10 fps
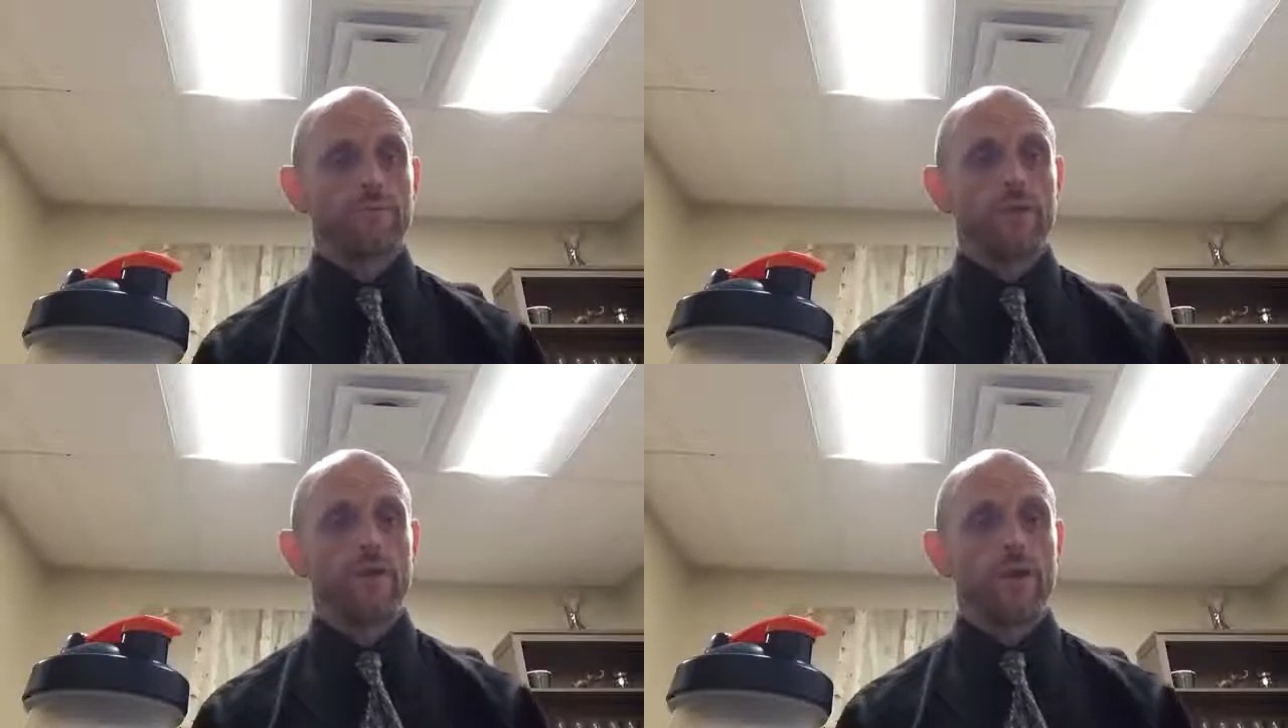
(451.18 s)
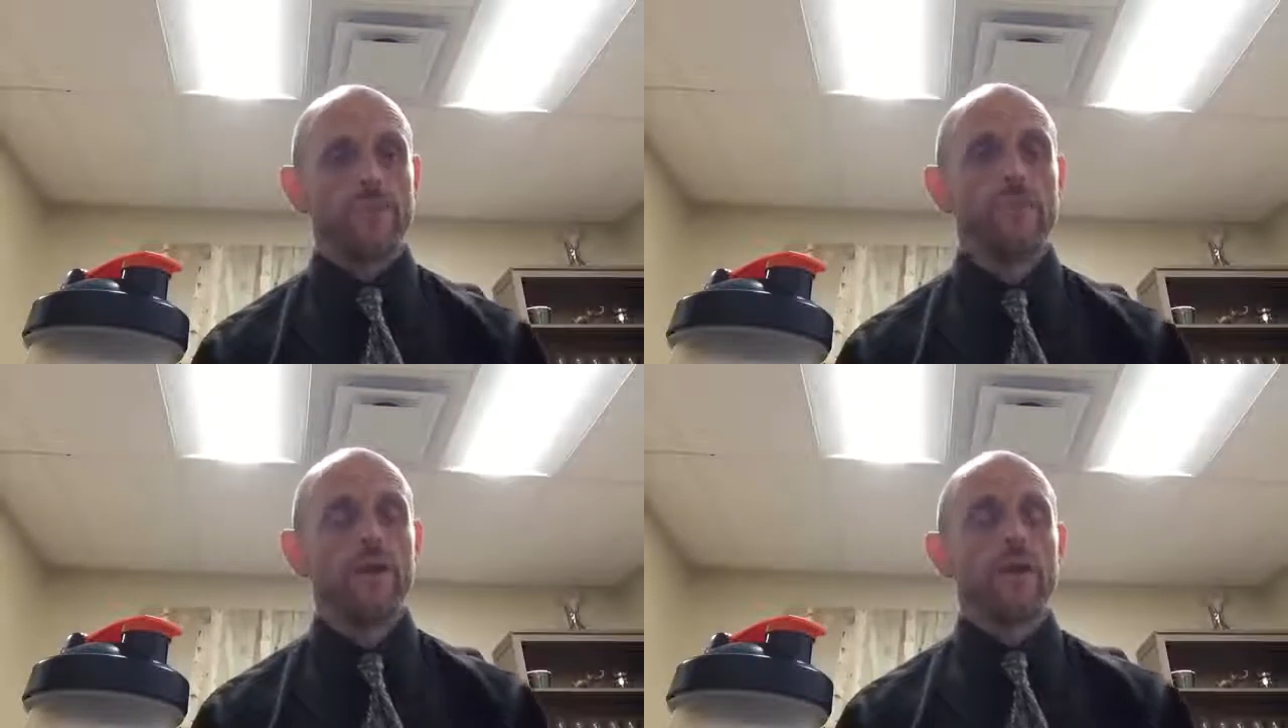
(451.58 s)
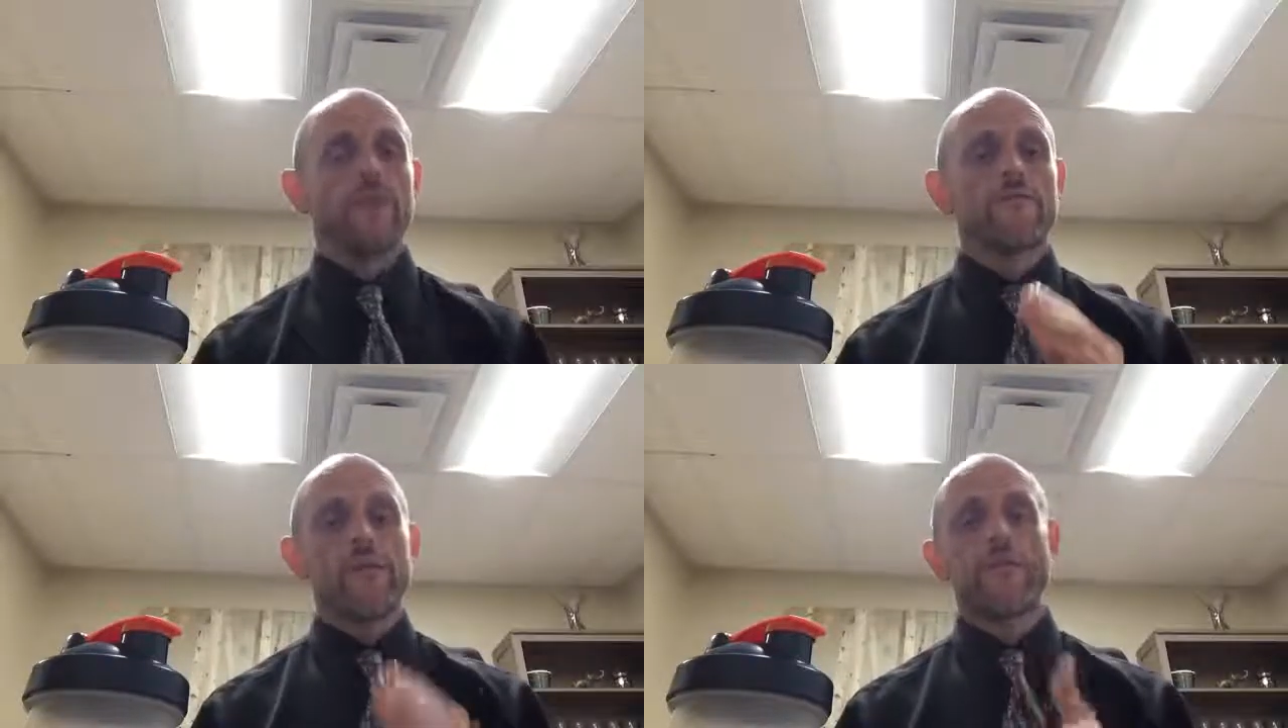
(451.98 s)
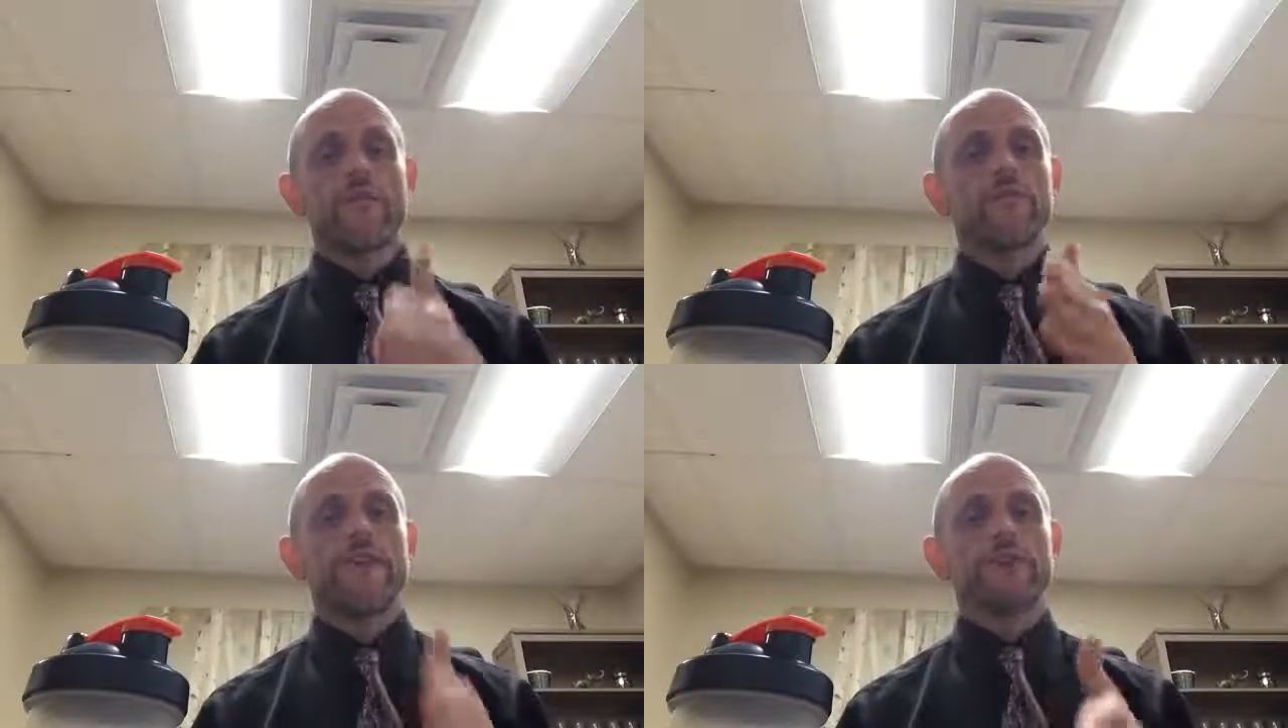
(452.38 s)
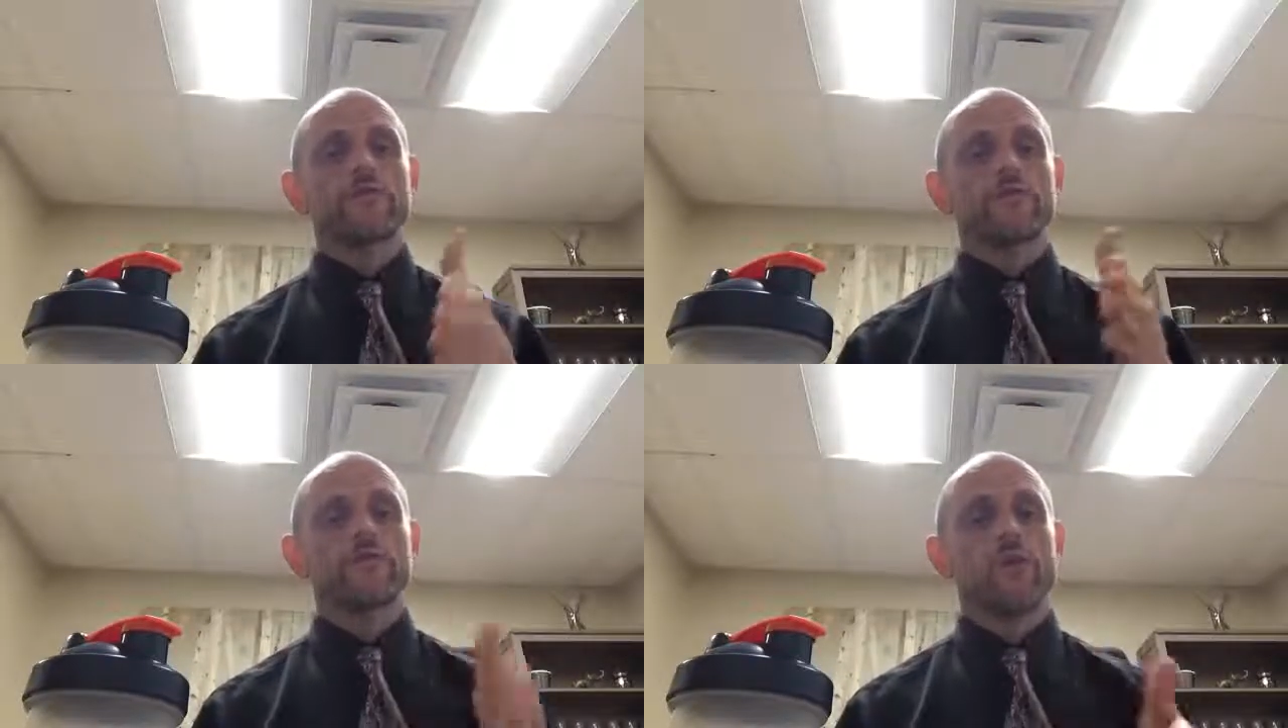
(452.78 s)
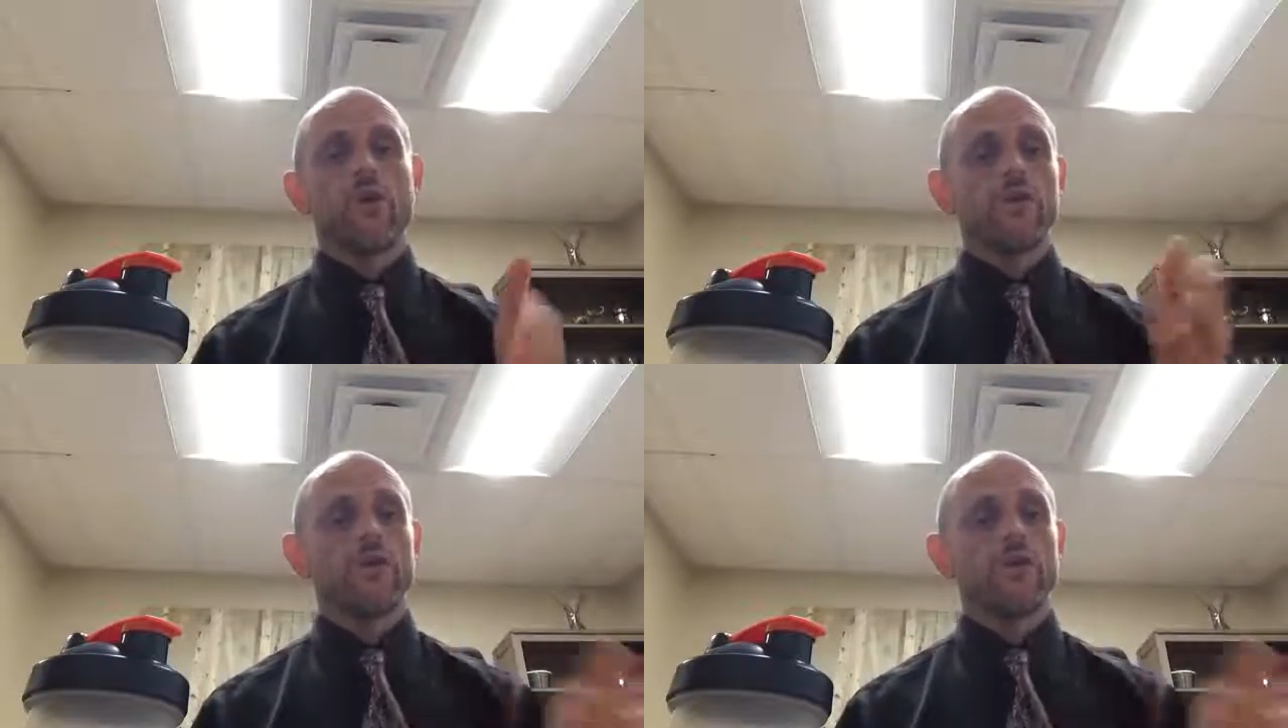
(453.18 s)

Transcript: All right? Further, faster, stronger,